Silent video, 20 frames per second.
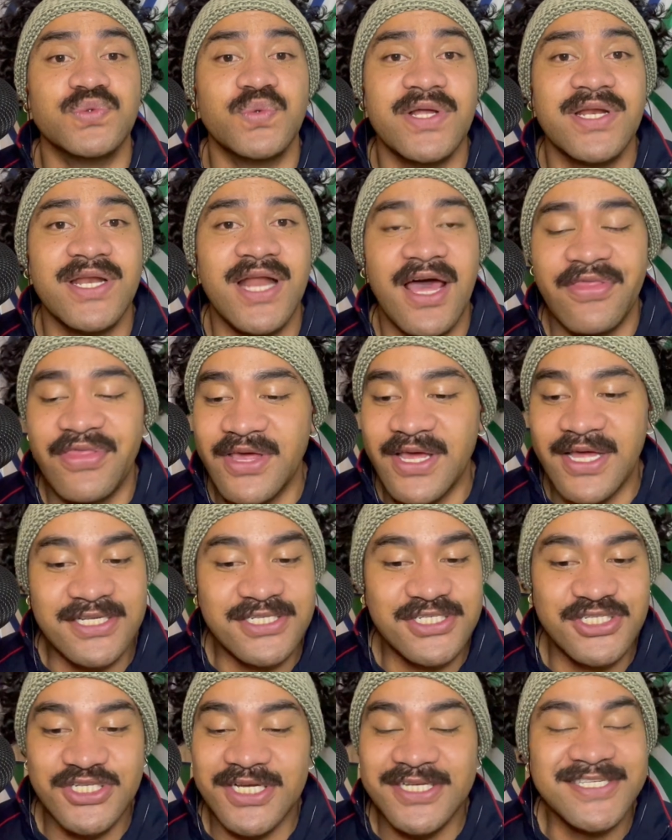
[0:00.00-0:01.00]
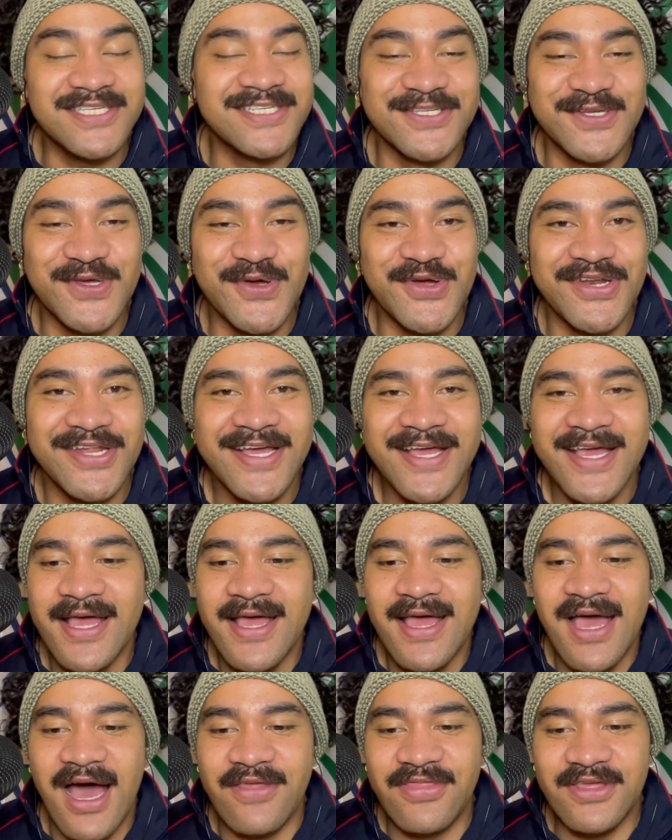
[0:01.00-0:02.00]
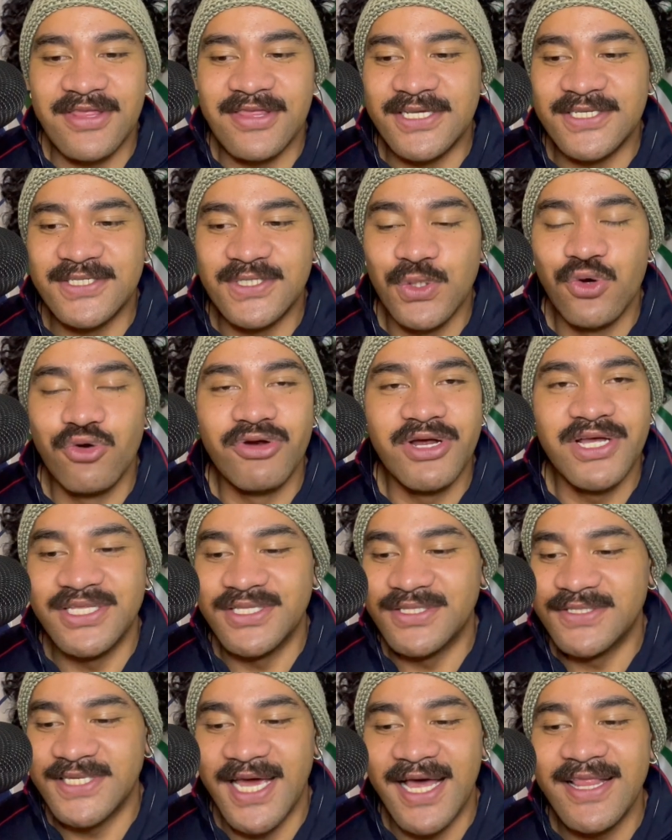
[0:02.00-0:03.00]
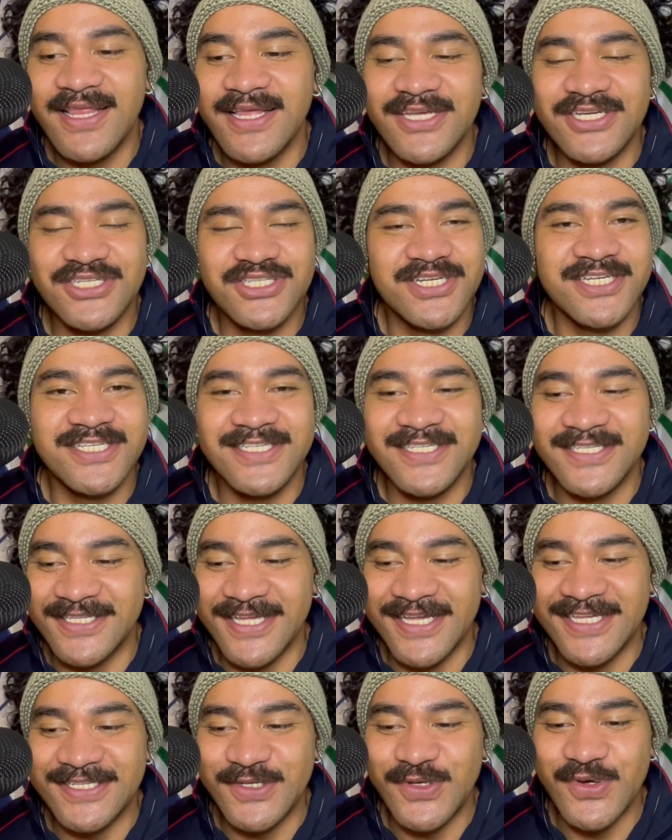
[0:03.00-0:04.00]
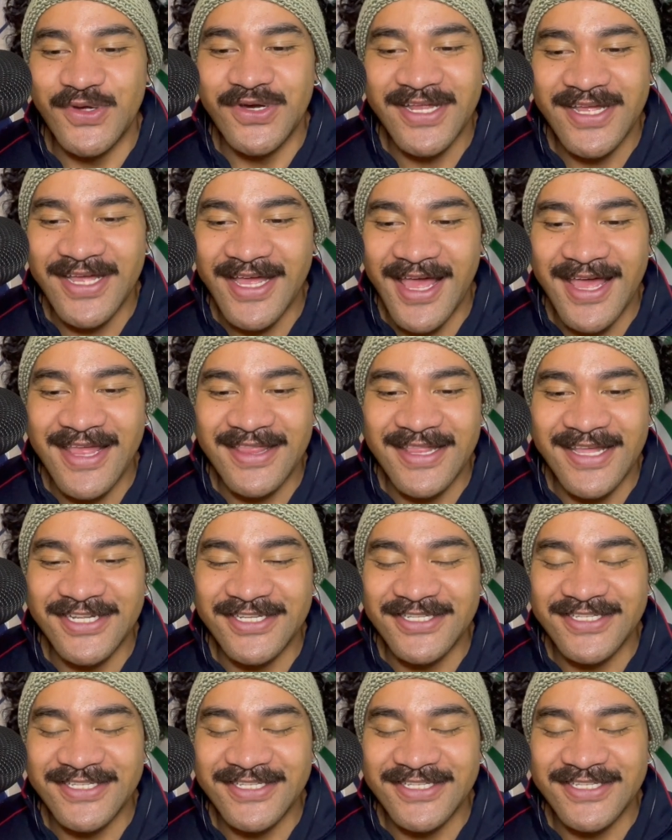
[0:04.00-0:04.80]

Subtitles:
win, I think it's just as good. I think the storytelling is just as good, and